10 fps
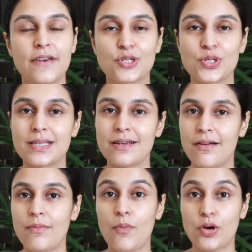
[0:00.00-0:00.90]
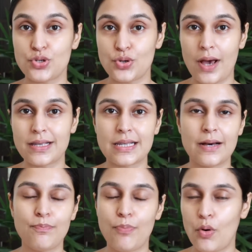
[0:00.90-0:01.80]
facial serum or
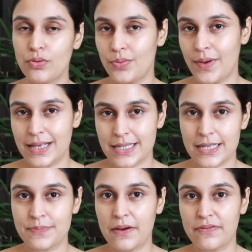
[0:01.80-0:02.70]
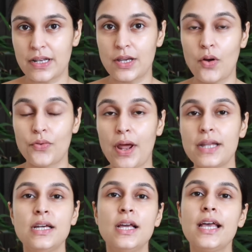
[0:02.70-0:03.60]
moisturizer. Both ways is perfectly
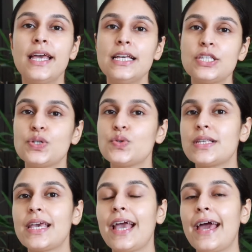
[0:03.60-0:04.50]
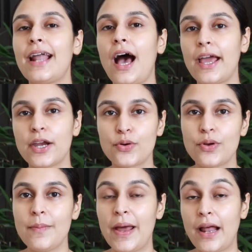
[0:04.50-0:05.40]
alright. Is using an eye
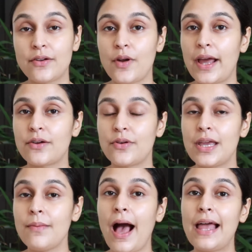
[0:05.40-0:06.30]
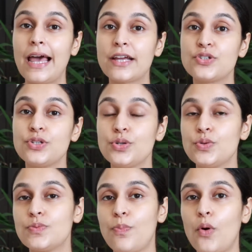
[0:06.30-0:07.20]
cream and under eye cream. I like to
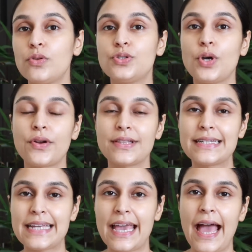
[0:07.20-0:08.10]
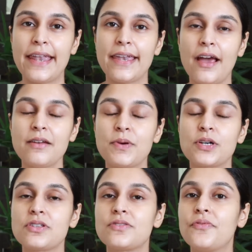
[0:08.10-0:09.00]
use both during the day and night
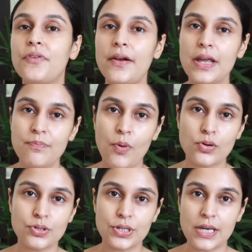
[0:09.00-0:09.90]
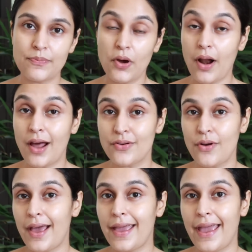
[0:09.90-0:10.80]
because it's very important to keep your
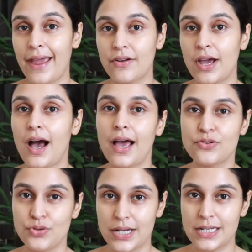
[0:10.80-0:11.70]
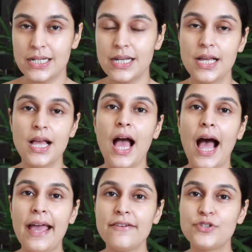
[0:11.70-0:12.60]
under eye area hydrated.
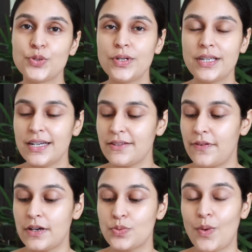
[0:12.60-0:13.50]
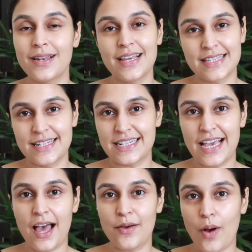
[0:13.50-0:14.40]
I have 2 here. The first one is a
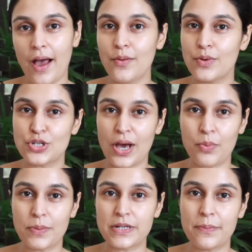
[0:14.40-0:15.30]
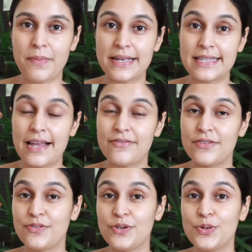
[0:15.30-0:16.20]
DIY, which I whipped up myself.
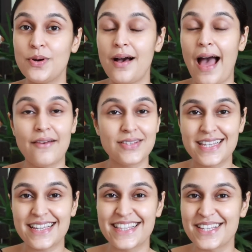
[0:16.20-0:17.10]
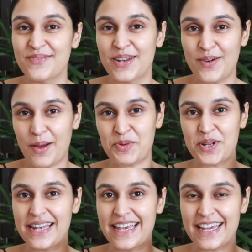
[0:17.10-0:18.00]
If you haven't seen this video, I'm
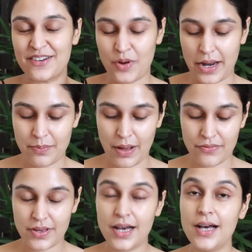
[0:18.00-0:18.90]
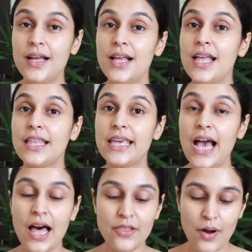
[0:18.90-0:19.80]
going to link it right above here. The
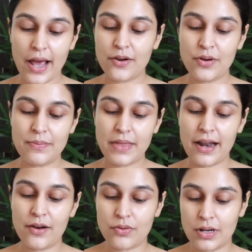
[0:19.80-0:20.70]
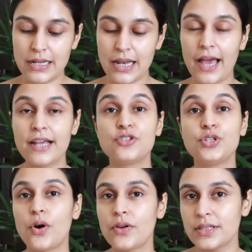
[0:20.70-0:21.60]
other eye cream that I really like
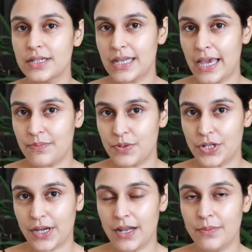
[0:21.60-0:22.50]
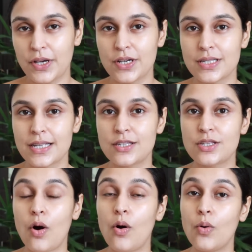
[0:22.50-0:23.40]
during the day in particular, because
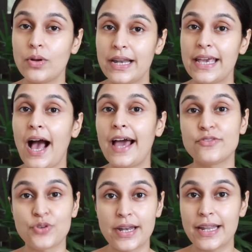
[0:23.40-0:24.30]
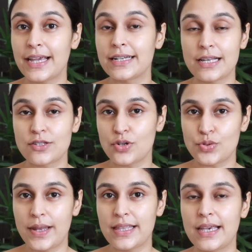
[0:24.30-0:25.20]
it's only hydrating, it does not
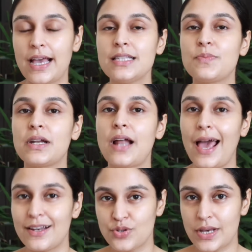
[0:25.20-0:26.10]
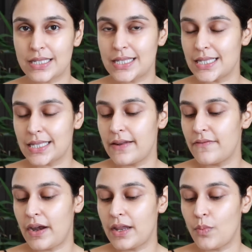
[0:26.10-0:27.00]
do anything else, but it hydrates the skin
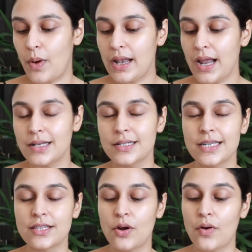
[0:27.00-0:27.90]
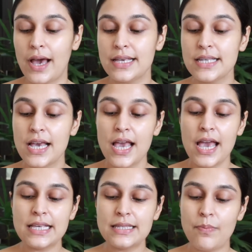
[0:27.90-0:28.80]
very well underneath your eyes,
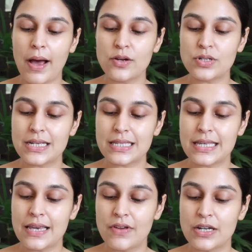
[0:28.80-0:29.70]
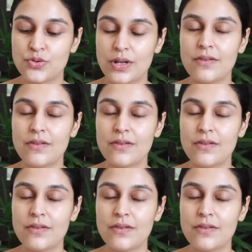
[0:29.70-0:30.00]
is the Biotique Seaweed